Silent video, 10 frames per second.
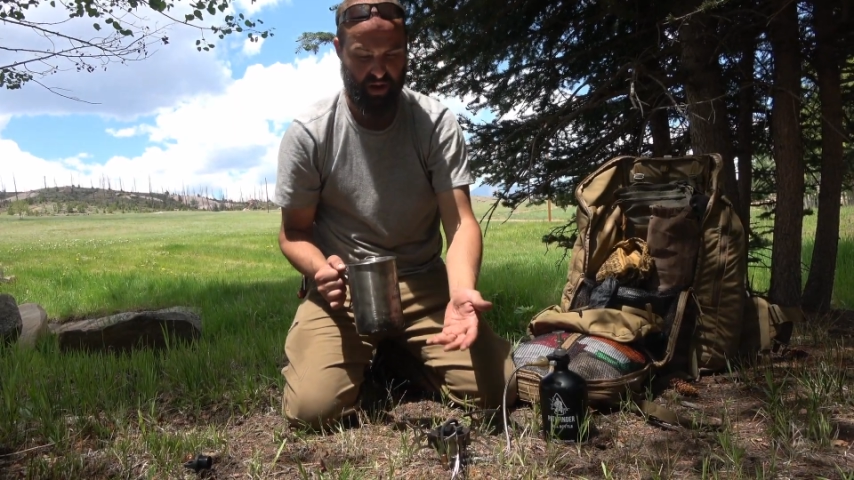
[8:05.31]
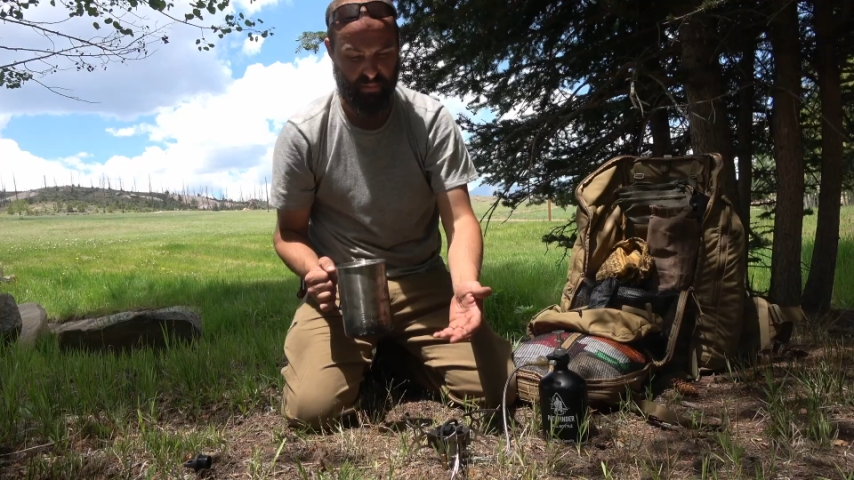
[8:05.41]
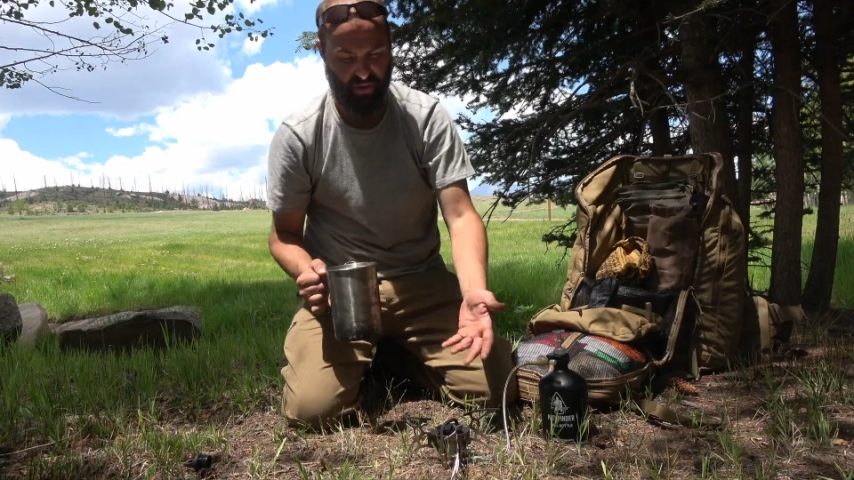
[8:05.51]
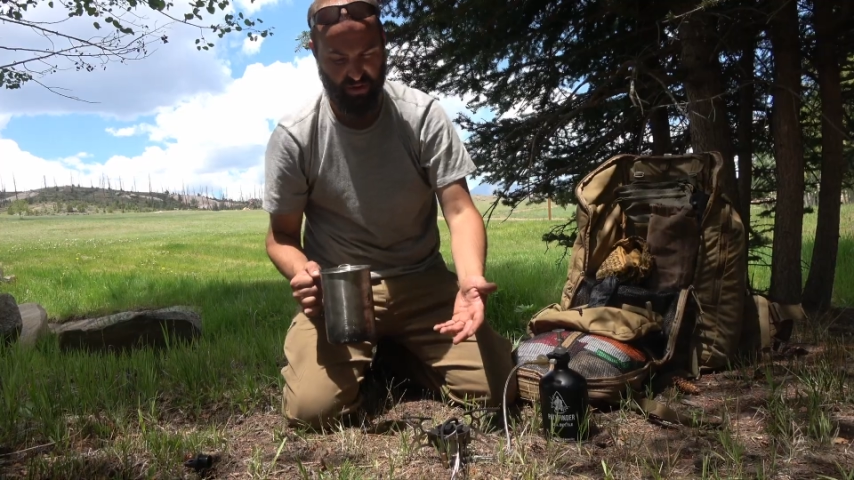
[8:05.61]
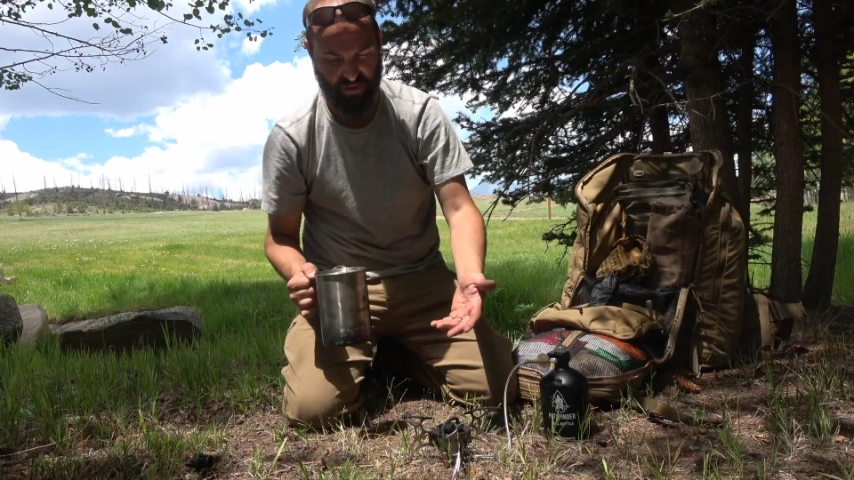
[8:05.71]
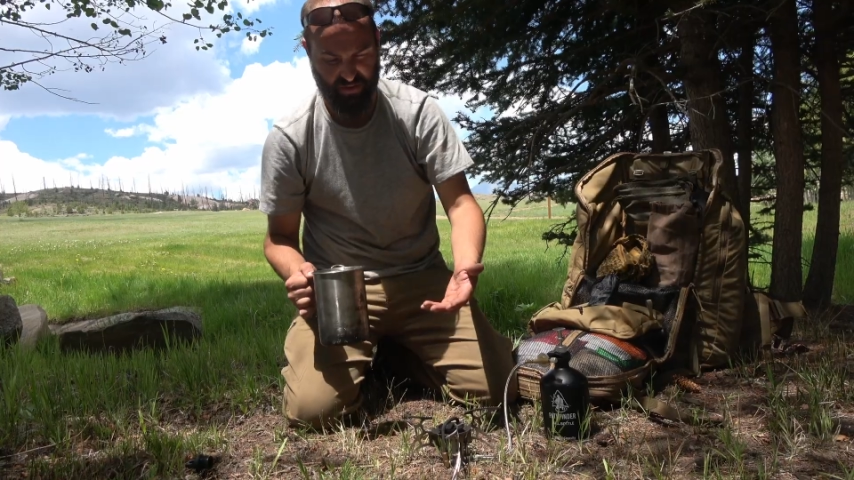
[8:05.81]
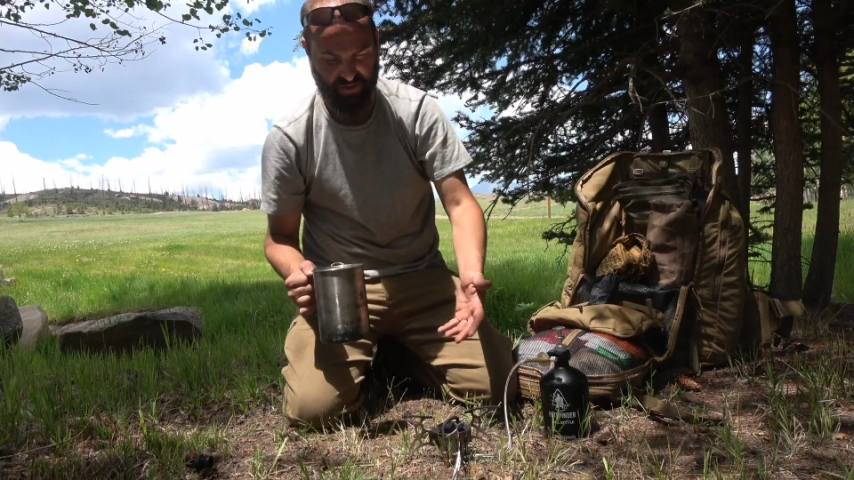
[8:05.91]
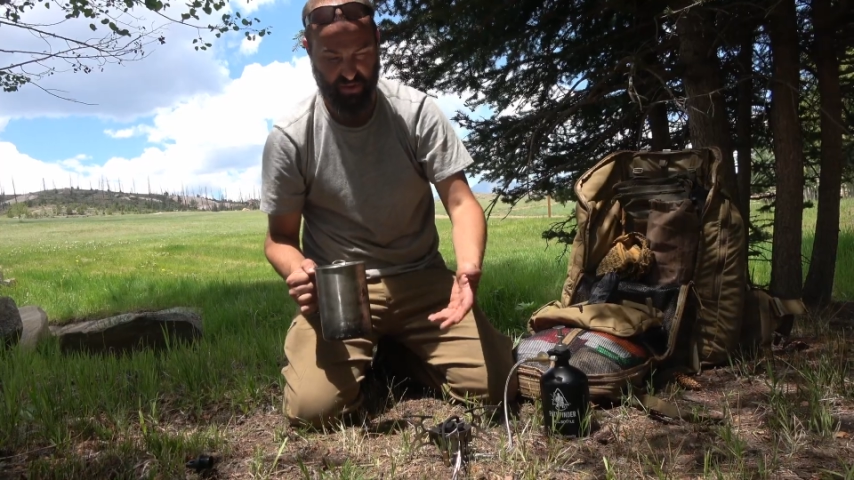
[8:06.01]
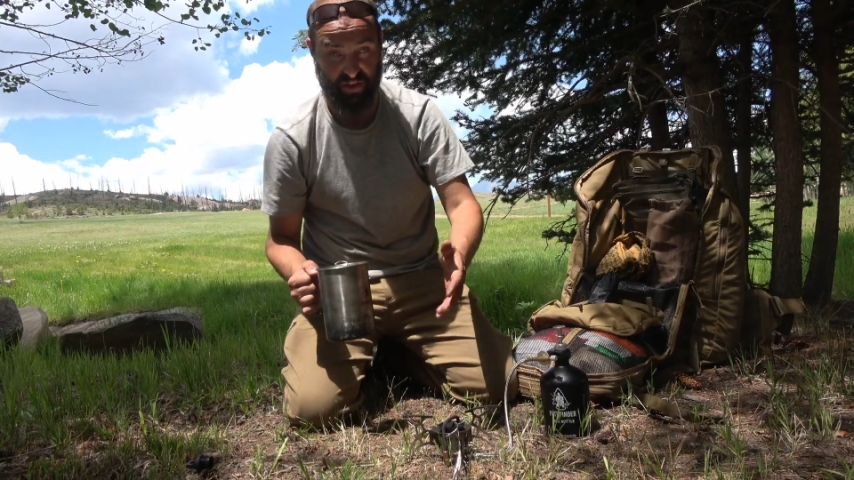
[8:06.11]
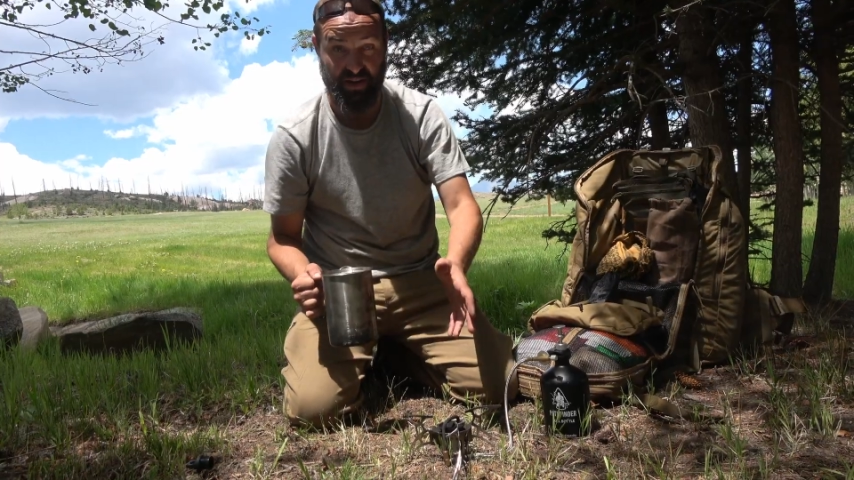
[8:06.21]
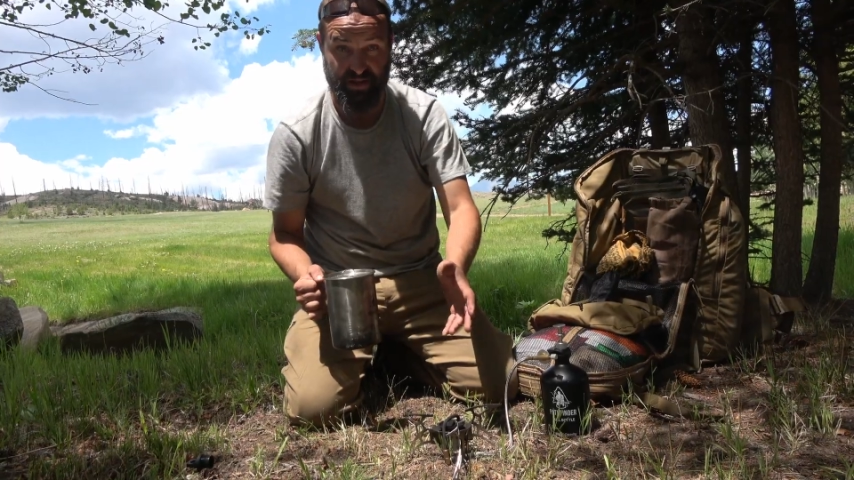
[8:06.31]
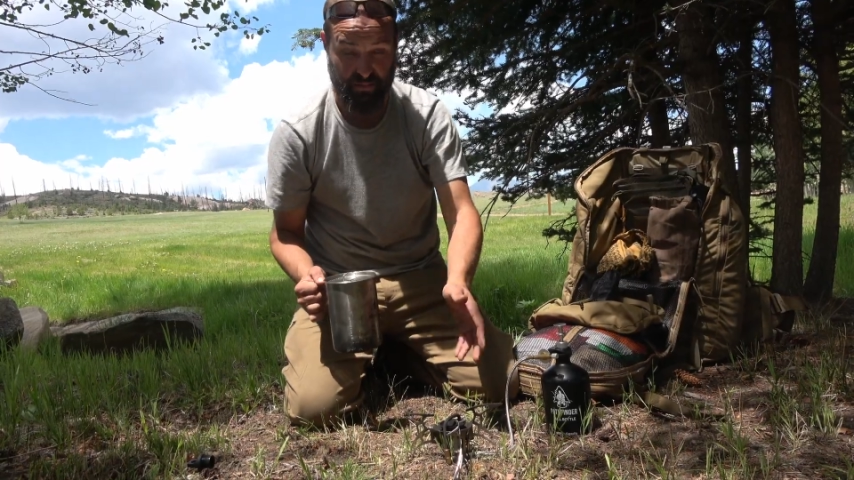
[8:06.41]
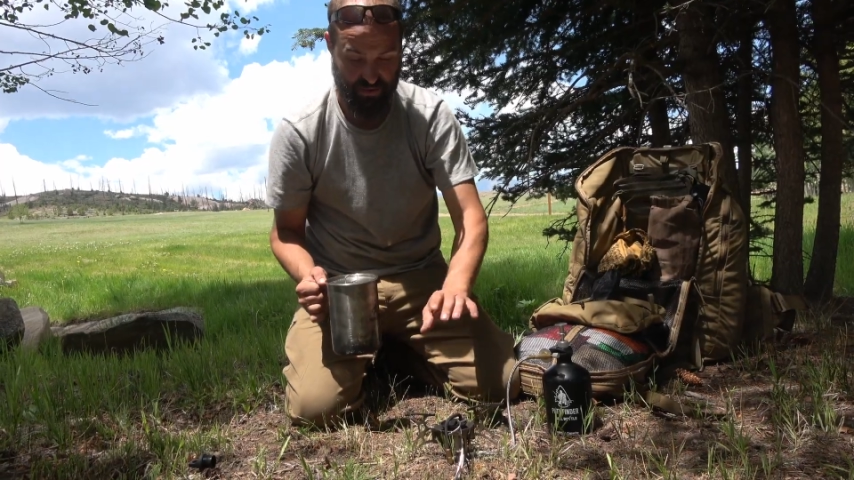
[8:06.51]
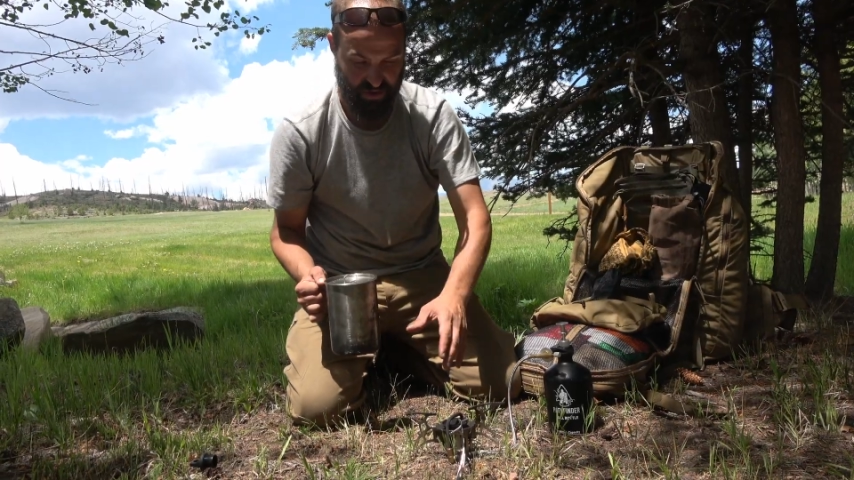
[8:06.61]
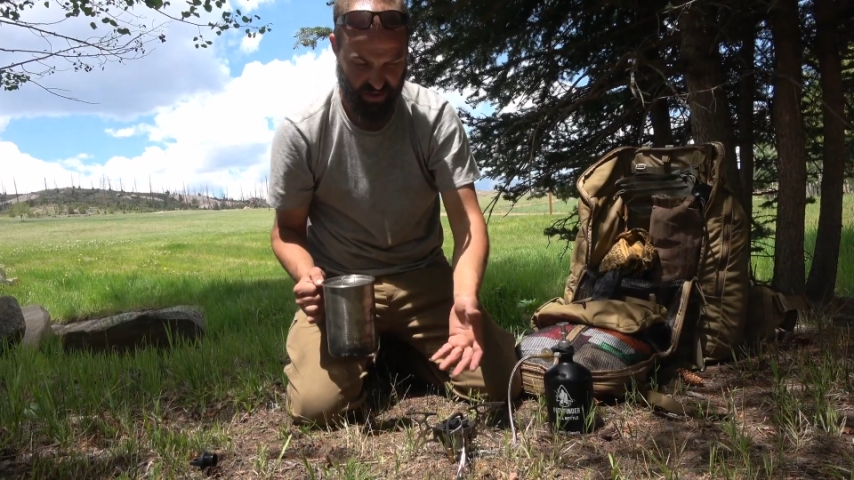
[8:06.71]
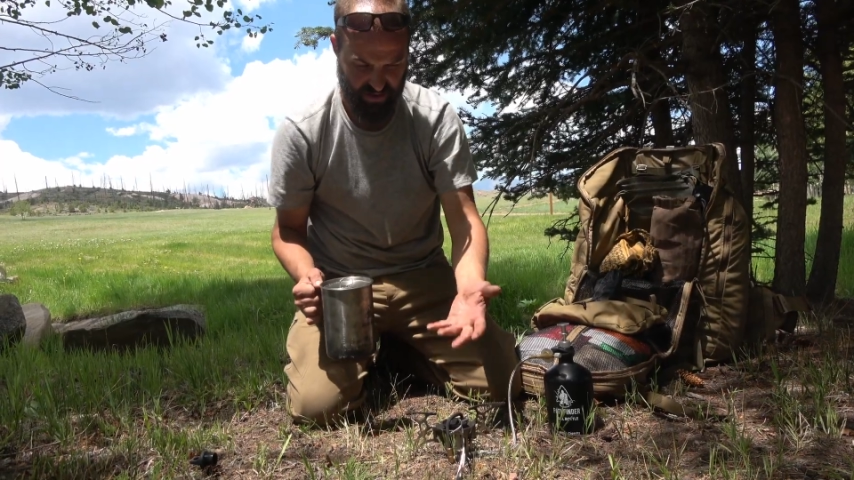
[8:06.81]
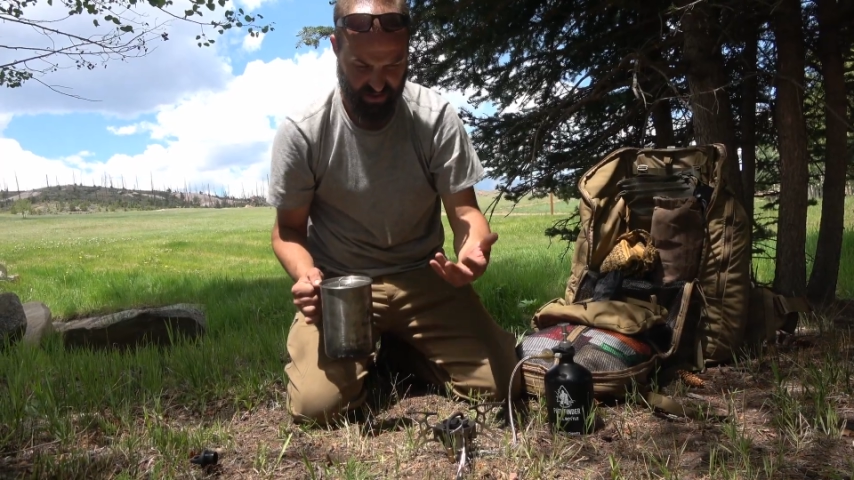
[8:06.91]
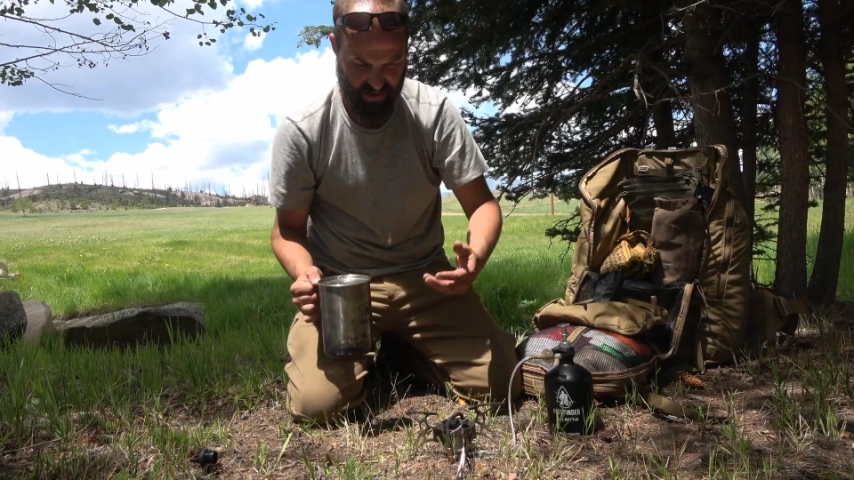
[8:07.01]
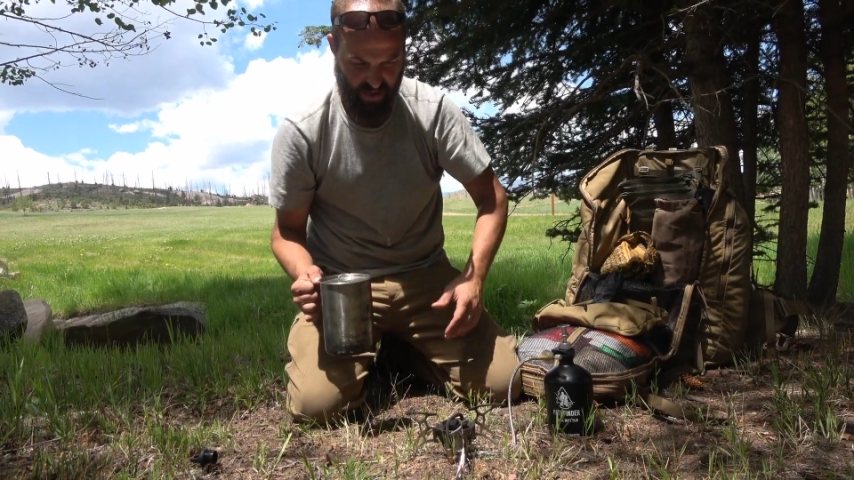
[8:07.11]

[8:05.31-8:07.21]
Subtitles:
couple of those, with the exception of these